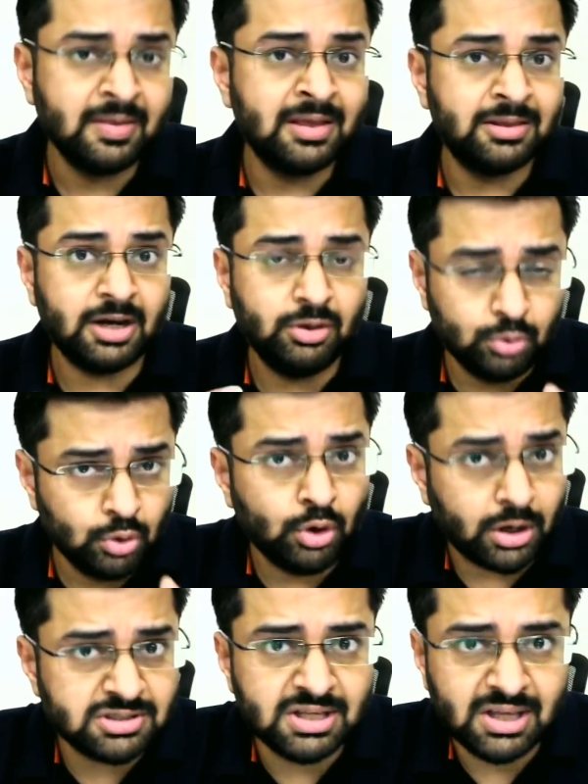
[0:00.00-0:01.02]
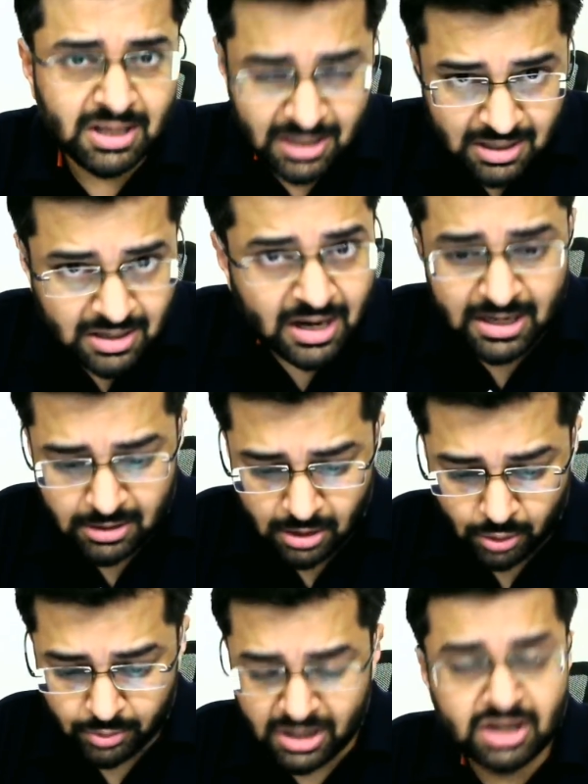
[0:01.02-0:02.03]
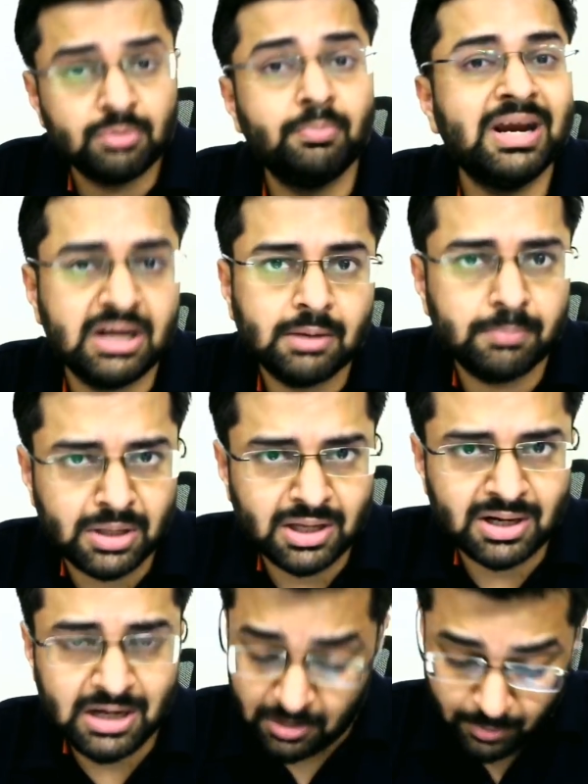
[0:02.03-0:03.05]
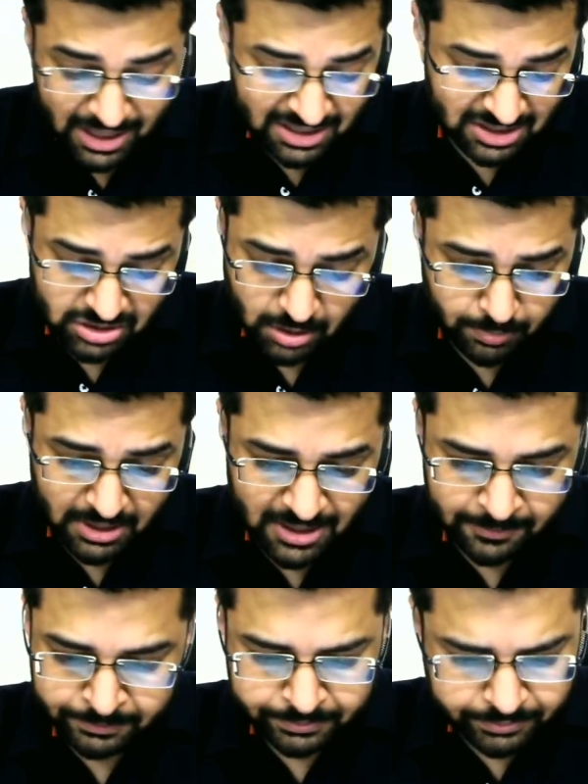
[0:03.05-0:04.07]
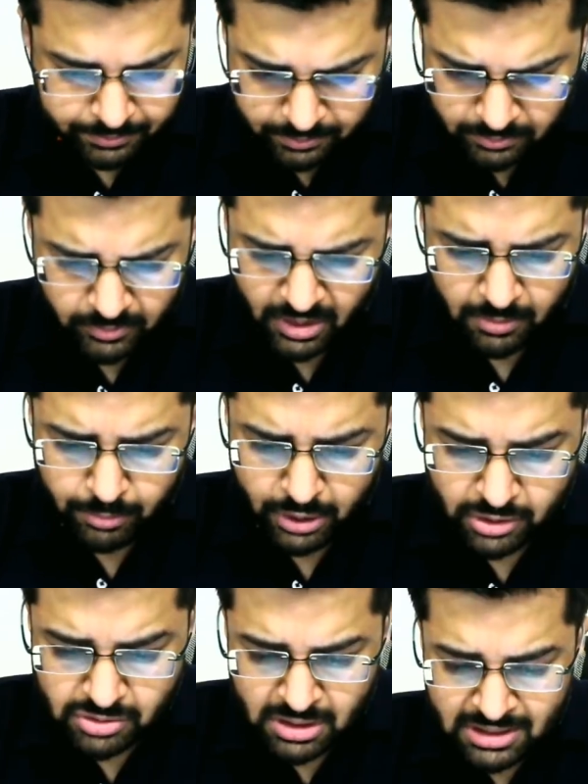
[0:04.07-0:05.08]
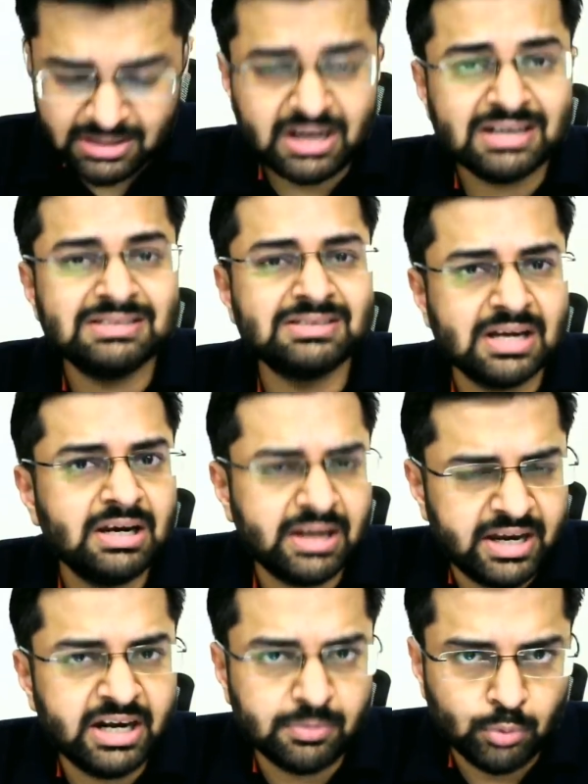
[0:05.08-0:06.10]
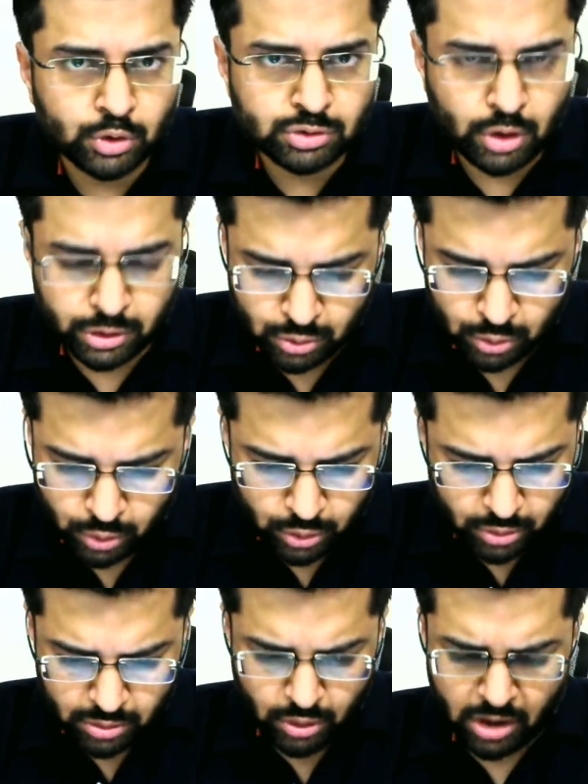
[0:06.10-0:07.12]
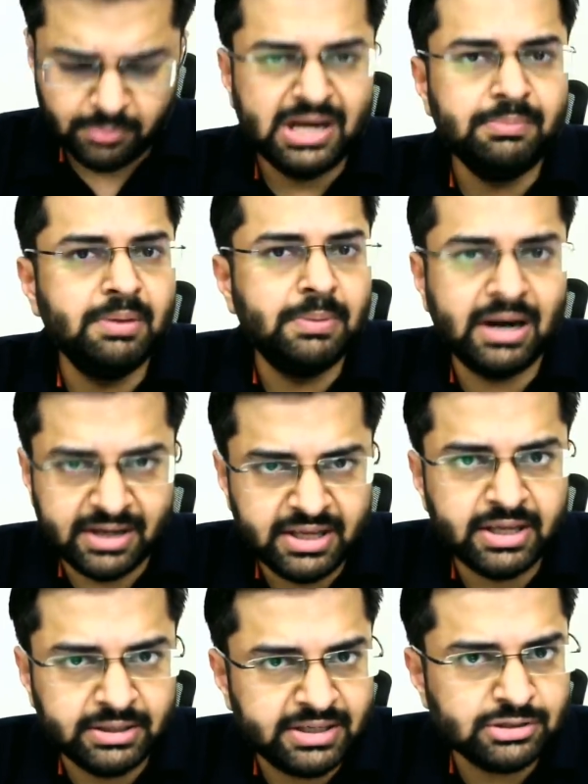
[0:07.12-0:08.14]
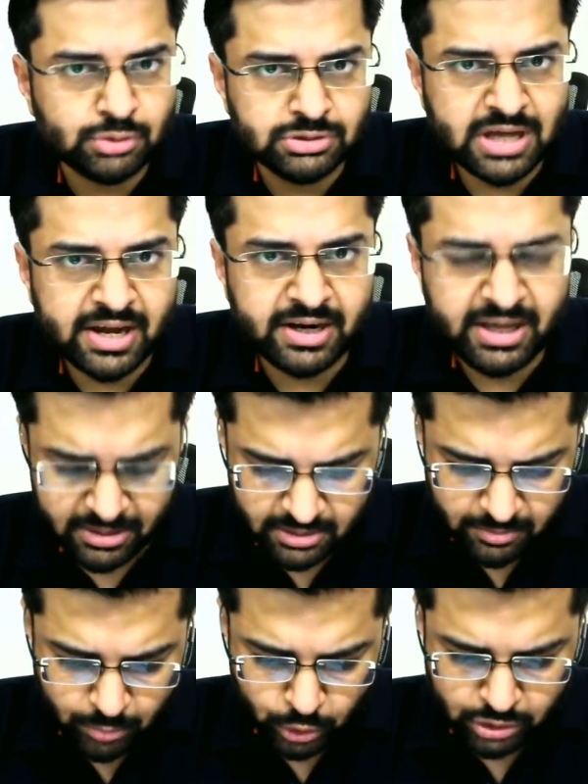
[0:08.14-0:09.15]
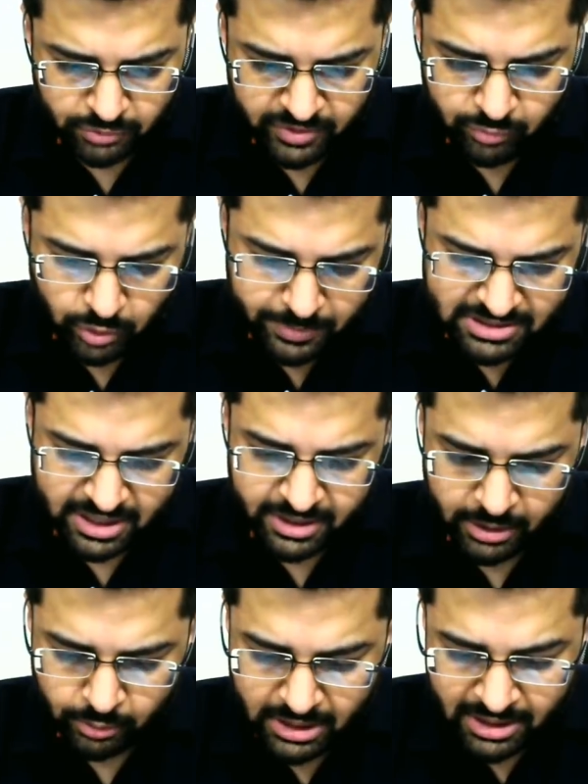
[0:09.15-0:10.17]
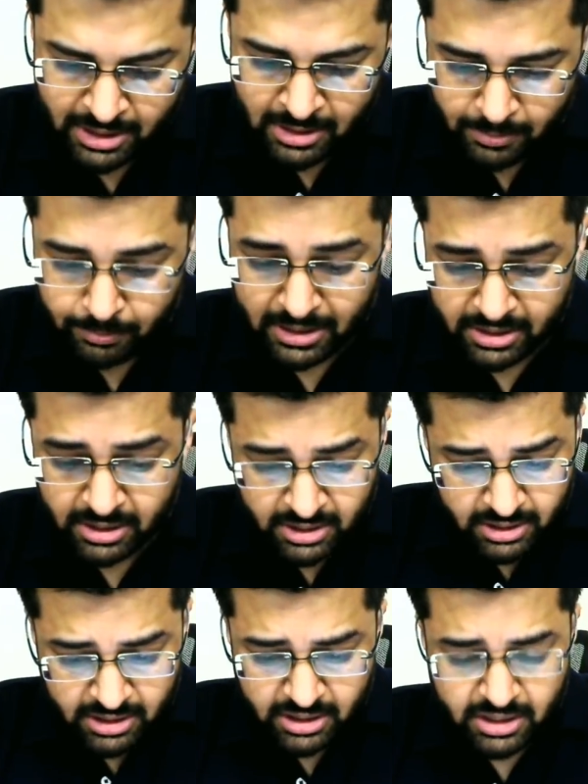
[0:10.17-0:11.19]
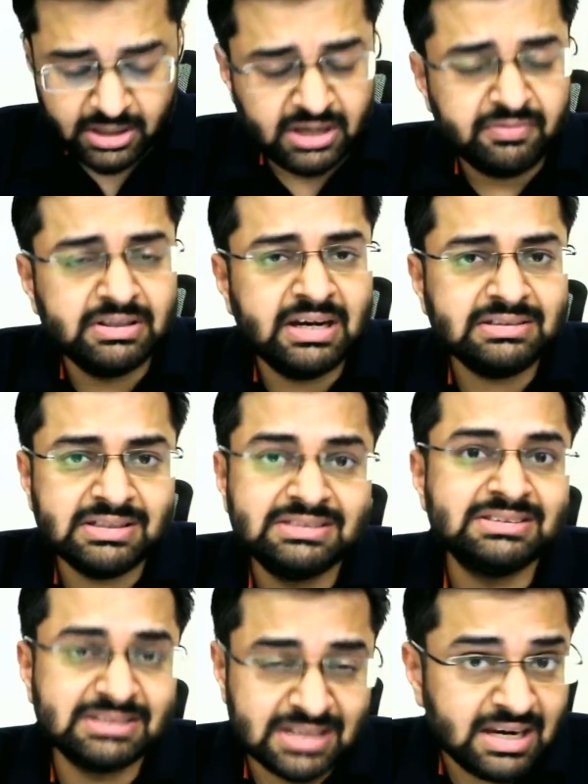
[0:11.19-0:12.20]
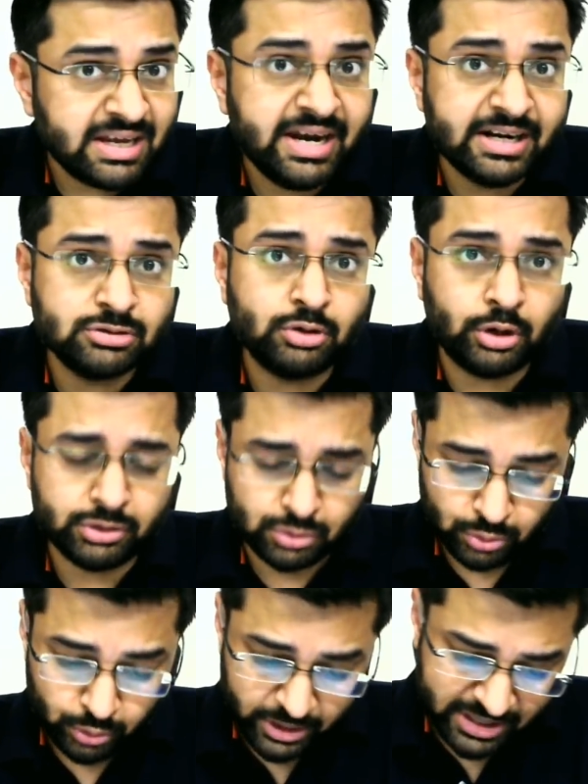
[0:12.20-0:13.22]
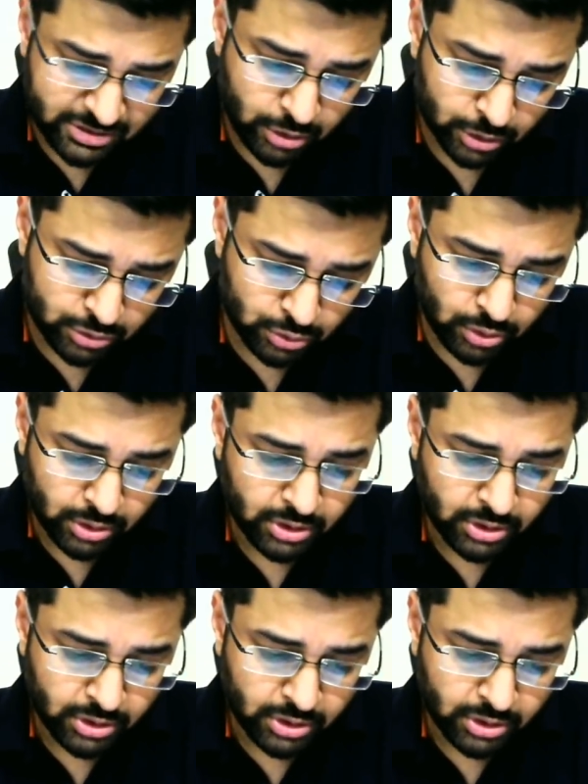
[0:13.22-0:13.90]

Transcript: that you do not see right now it might appear it might just appear because there are still eight more slots to go not many people are taking the test on saturday most of it would be sunday only but uh, nevertheless it's still 8 slots to go 8 slots to go